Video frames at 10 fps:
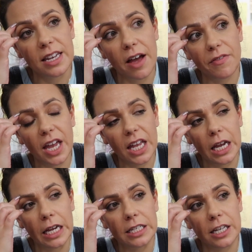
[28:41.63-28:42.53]

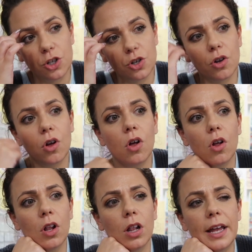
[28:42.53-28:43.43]
navigating
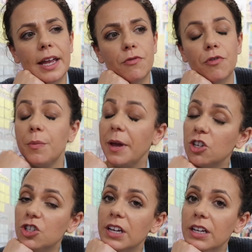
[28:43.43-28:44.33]
digital
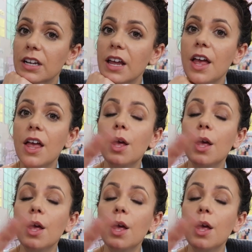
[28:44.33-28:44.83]
information